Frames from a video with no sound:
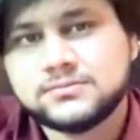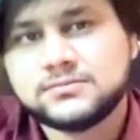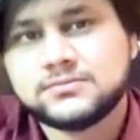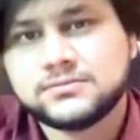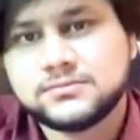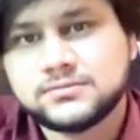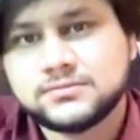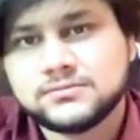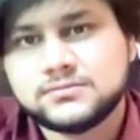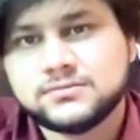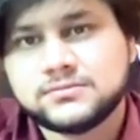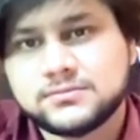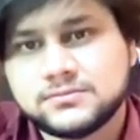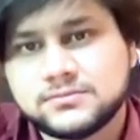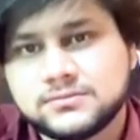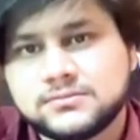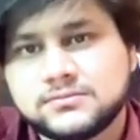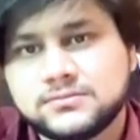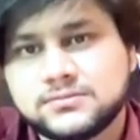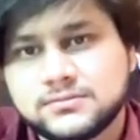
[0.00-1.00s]

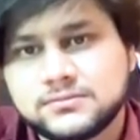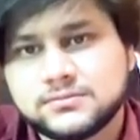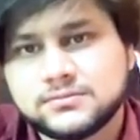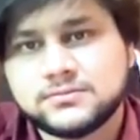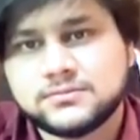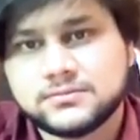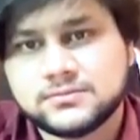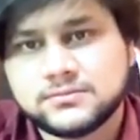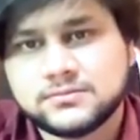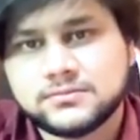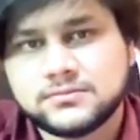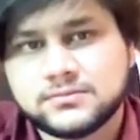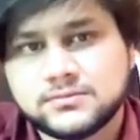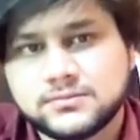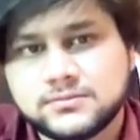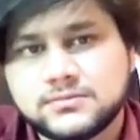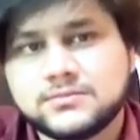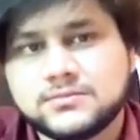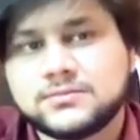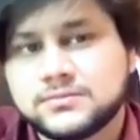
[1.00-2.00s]

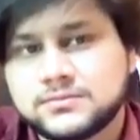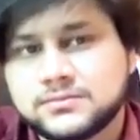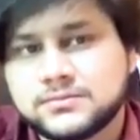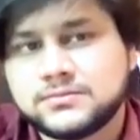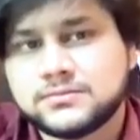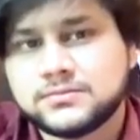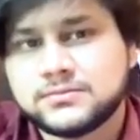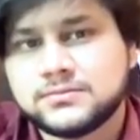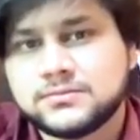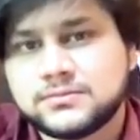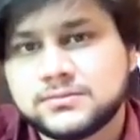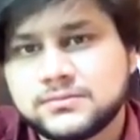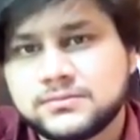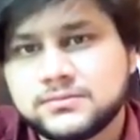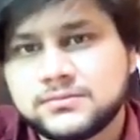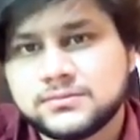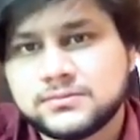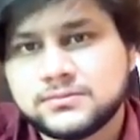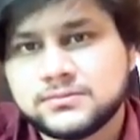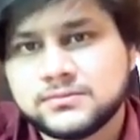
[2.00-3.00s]

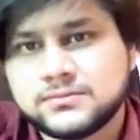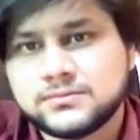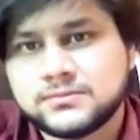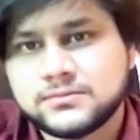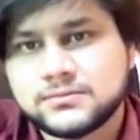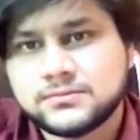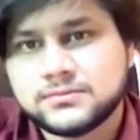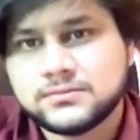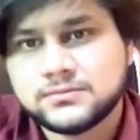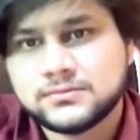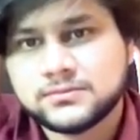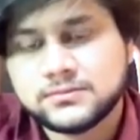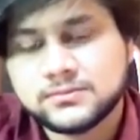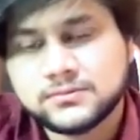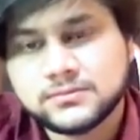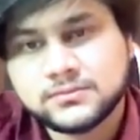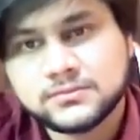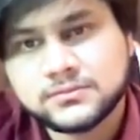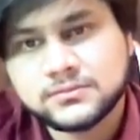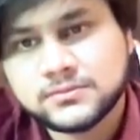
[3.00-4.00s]

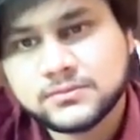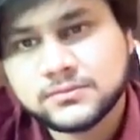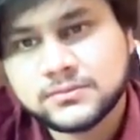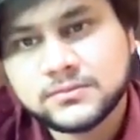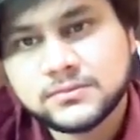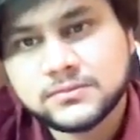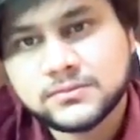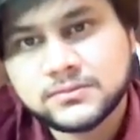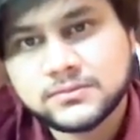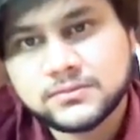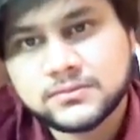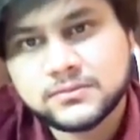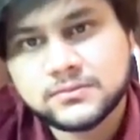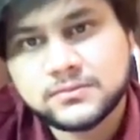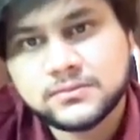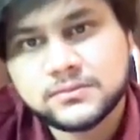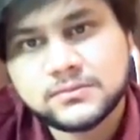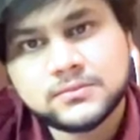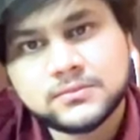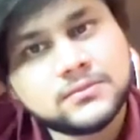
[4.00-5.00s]

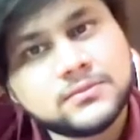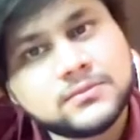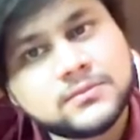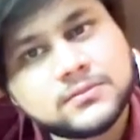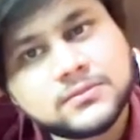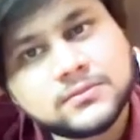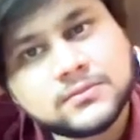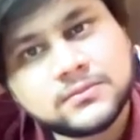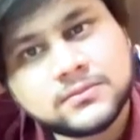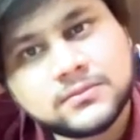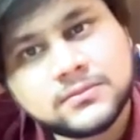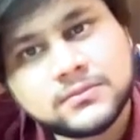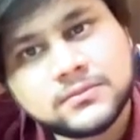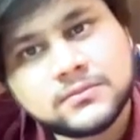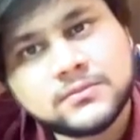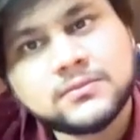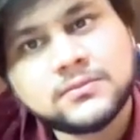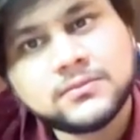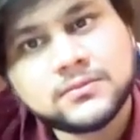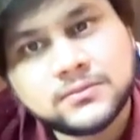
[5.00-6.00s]

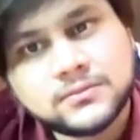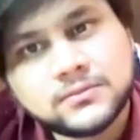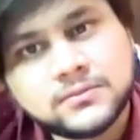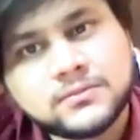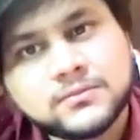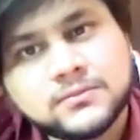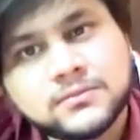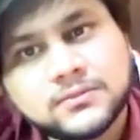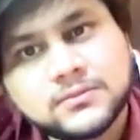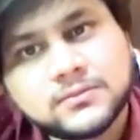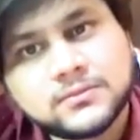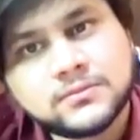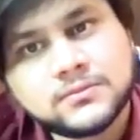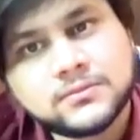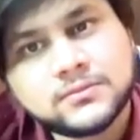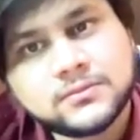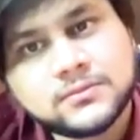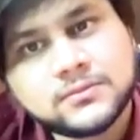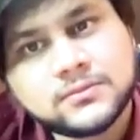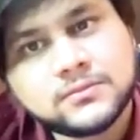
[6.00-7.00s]

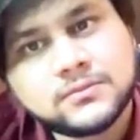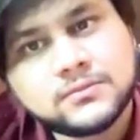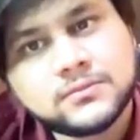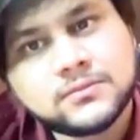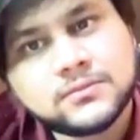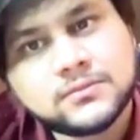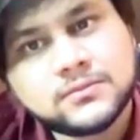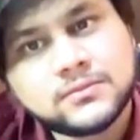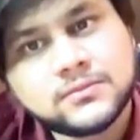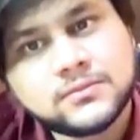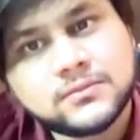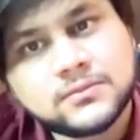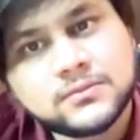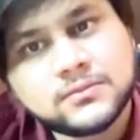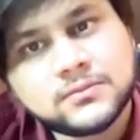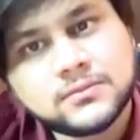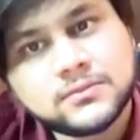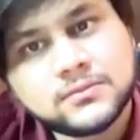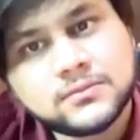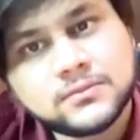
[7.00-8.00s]
The person shown says nothing.